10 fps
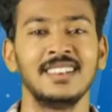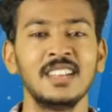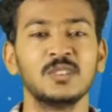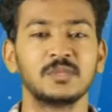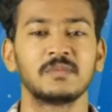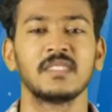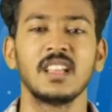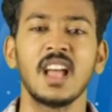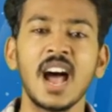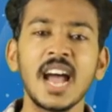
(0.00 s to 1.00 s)
Now,
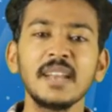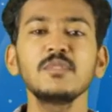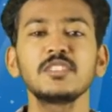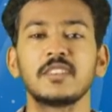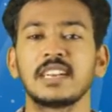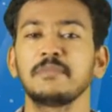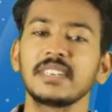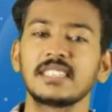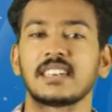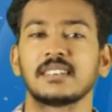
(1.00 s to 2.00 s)
atmospheric
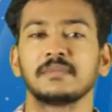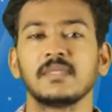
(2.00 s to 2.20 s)
pressure.